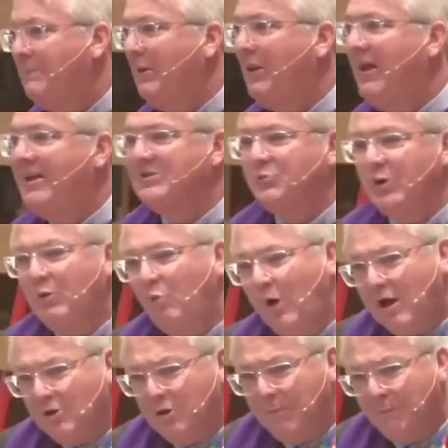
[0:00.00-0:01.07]
people, as we
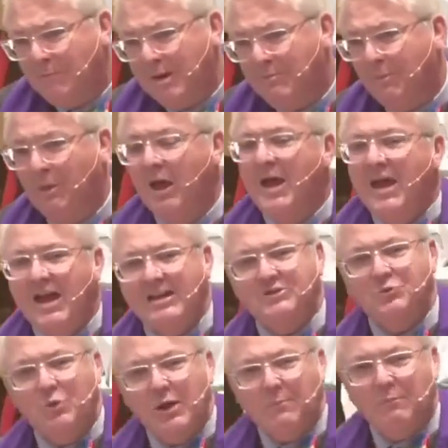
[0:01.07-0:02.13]
welcome people,
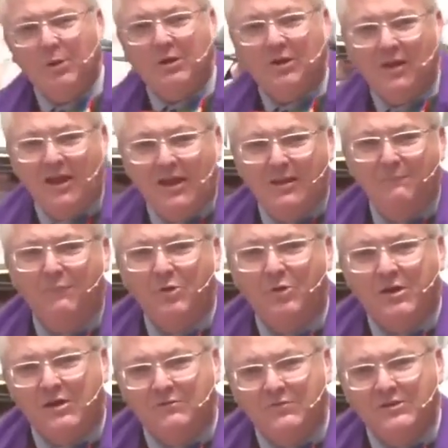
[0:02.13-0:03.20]
as we proclaim
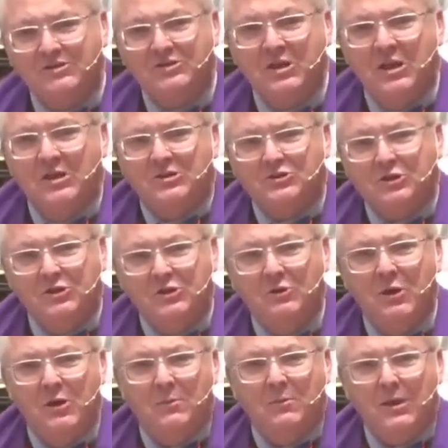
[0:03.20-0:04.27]
forgiveness
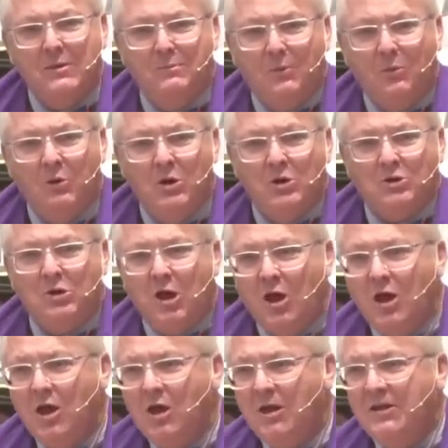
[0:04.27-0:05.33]
to people.
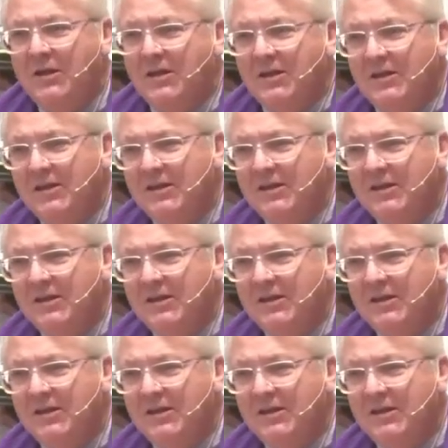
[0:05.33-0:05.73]
God